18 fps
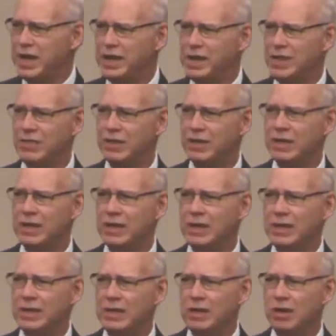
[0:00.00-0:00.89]
and the
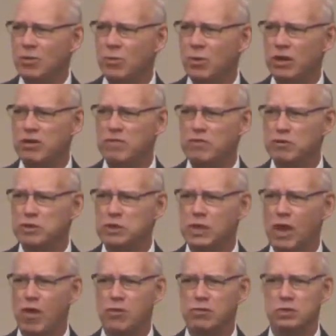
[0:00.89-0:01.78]
wonderful
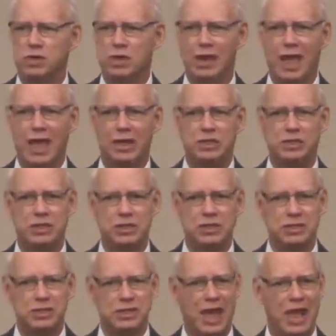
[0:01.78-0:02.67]
song
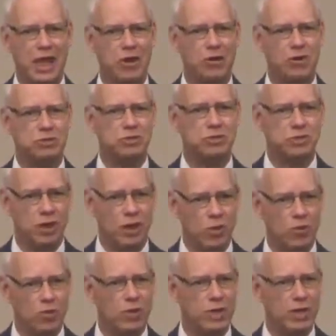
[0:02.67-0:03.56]
selections that are
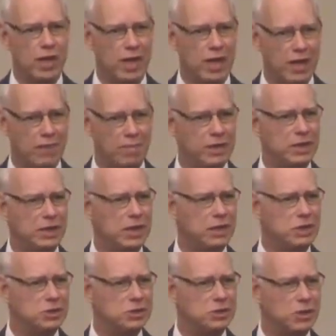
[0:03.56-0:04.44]
so common
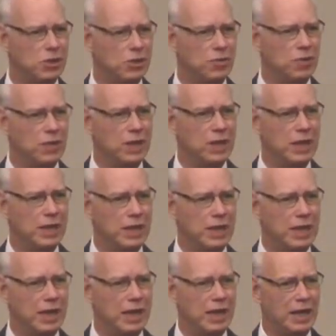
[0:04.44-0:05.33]
and so
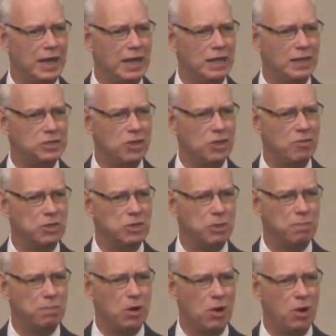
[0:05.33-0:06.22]
much a
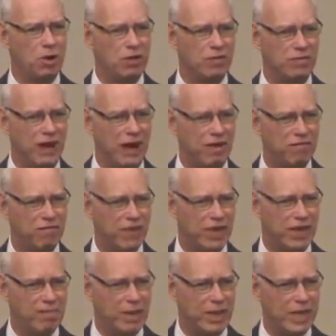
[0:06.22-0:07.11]
part of our
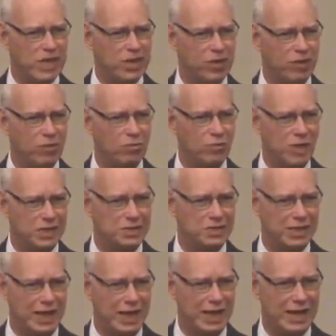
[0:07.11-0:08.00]
family here at
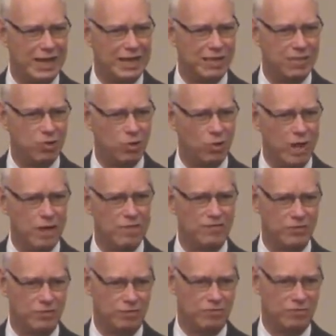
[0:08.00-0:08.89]
Westside. And I'm
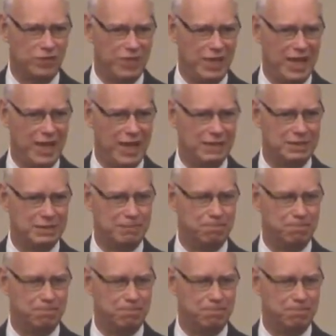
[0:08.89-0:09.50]
grateful for that.